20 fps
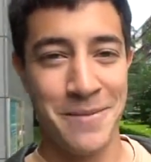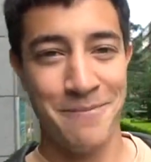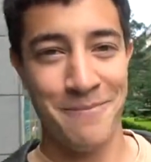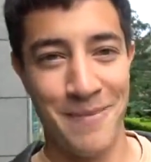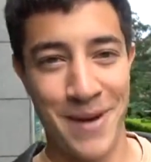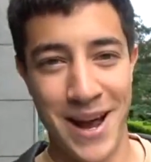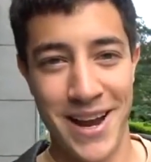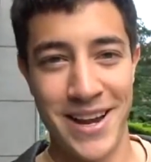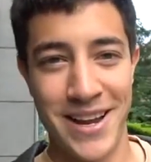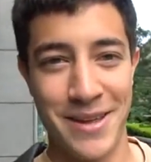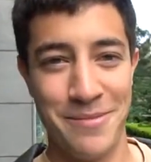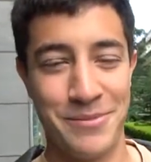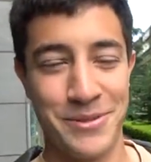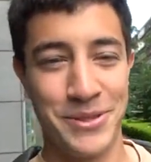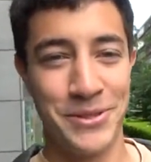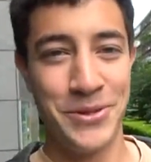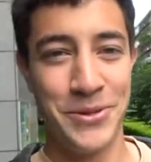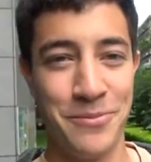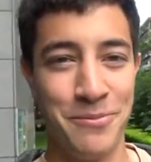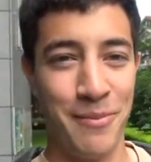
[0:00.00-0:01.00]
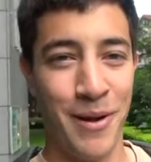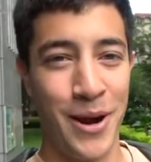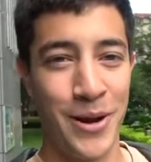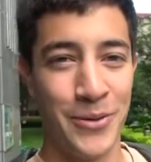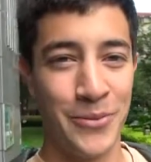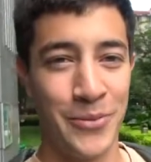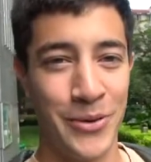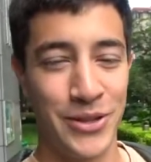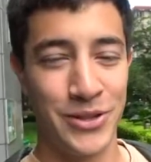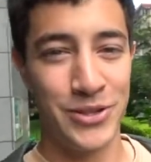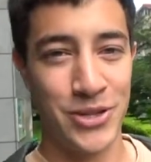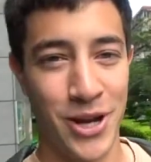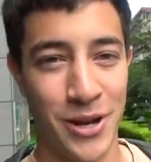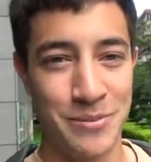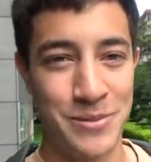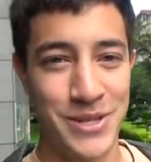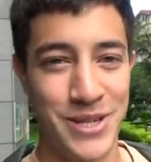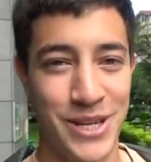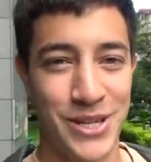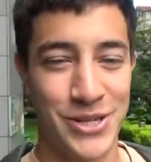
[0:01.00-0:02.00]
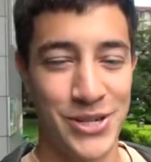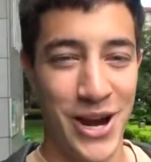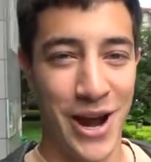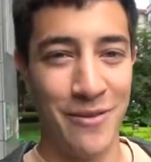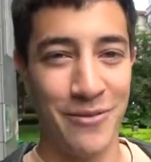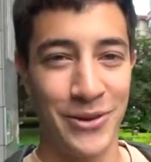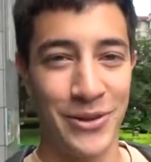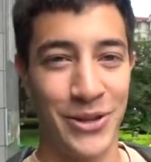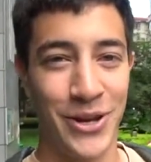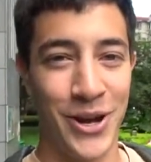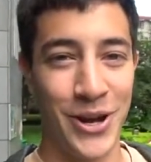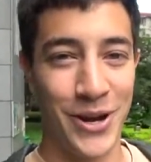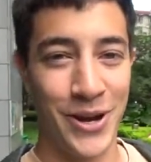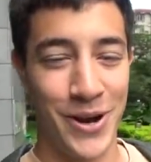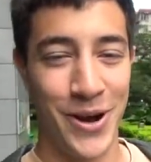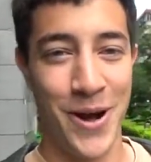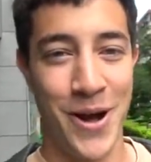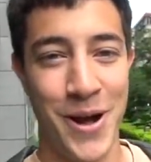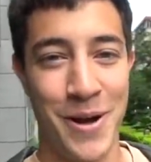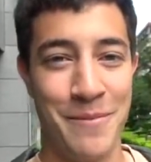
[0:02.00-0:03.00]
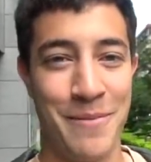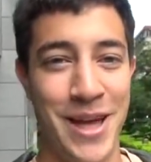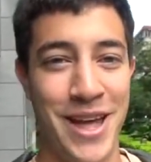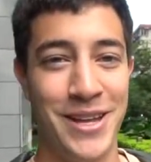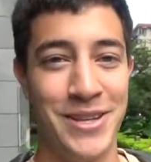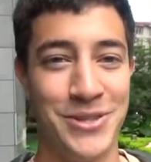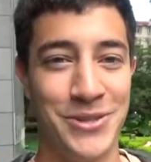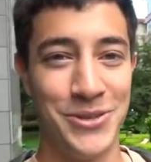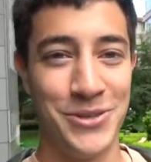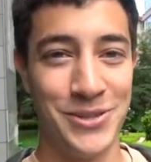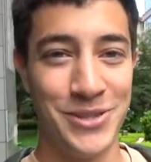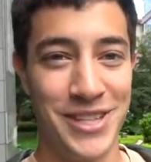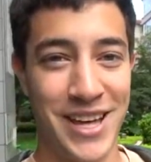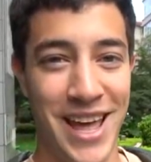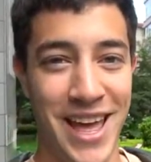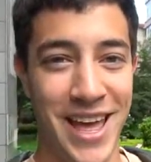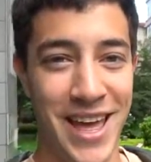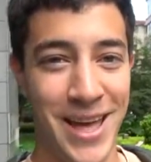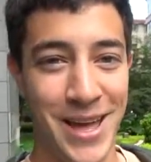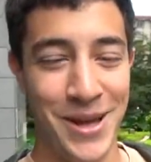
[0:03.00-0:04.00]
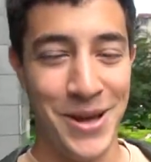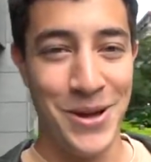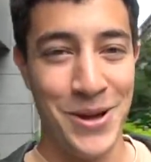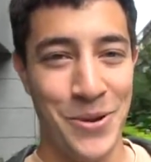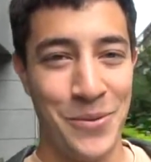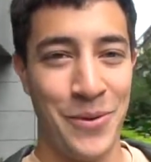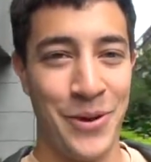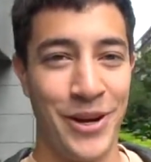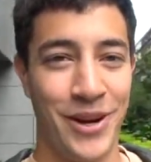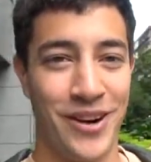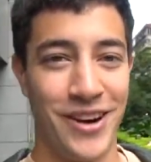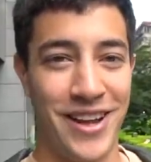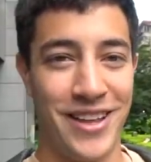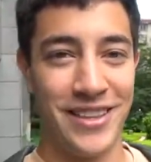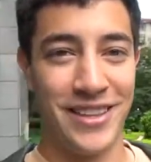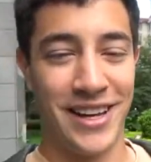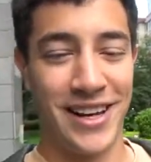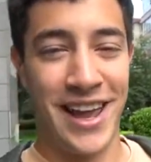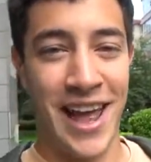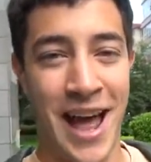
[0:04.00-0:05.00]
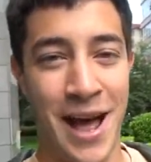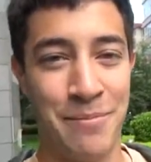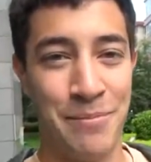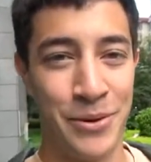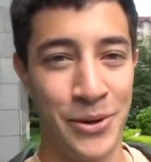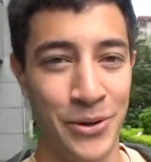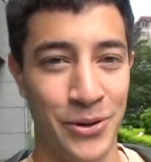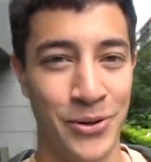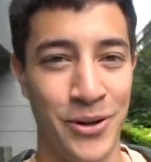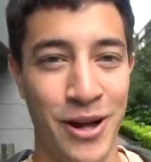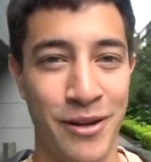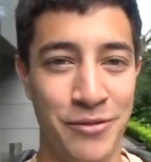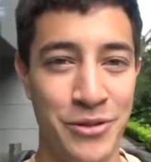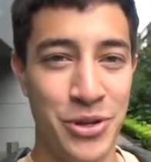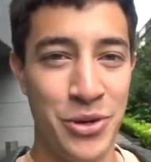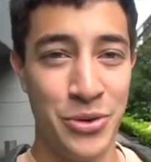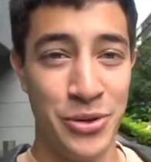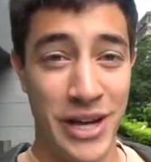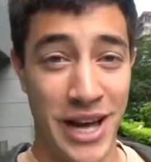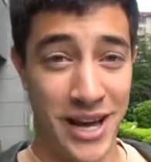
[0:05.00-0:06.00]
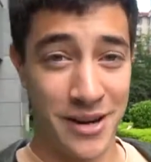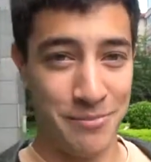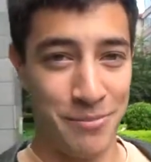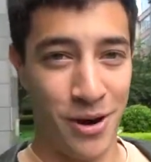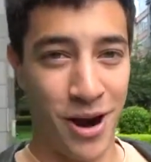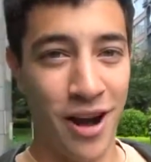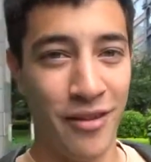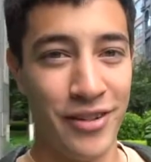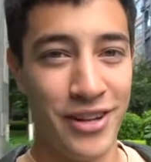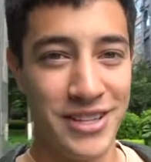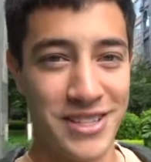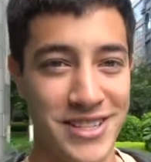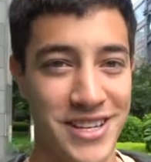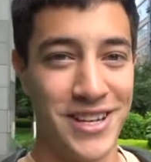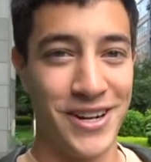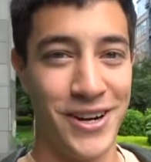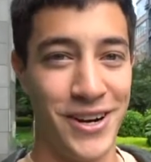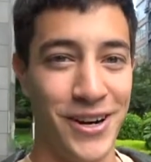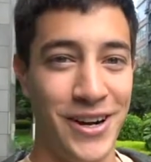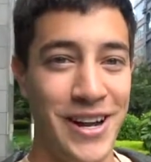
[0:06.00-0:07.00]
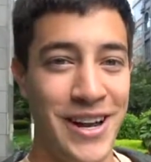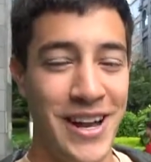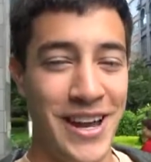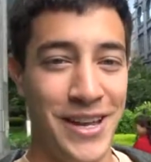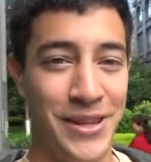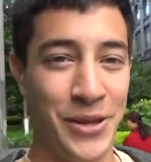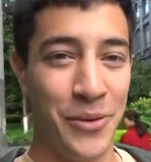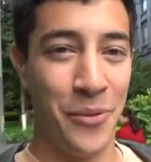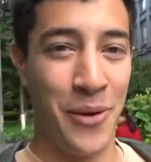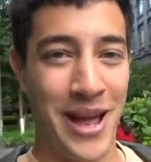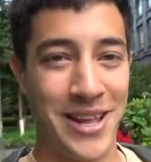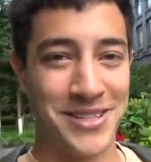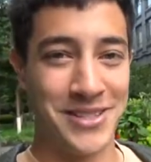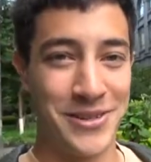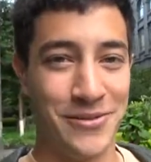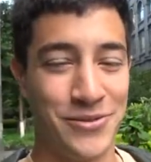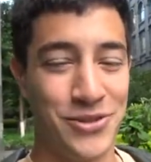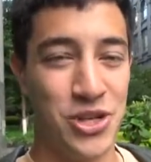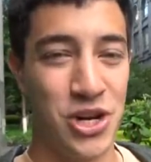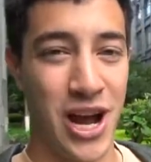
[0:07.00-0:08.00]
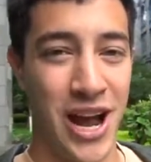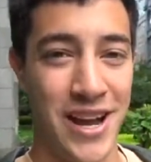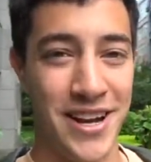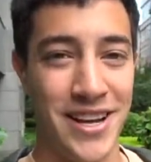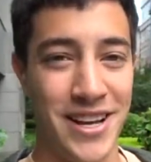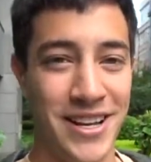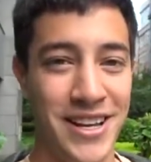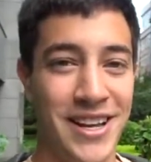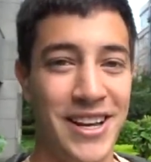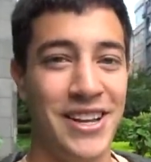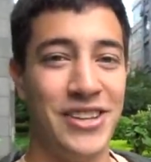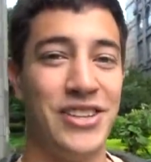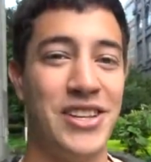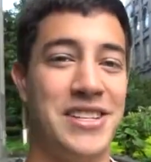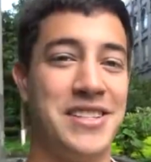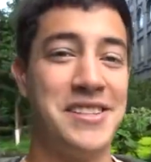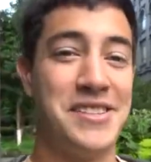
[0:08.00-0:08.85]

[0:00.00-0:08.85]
My name's Luke Martin with chopsticktravel.com, and today we are in the capital of Yunnan province here in the west of China. This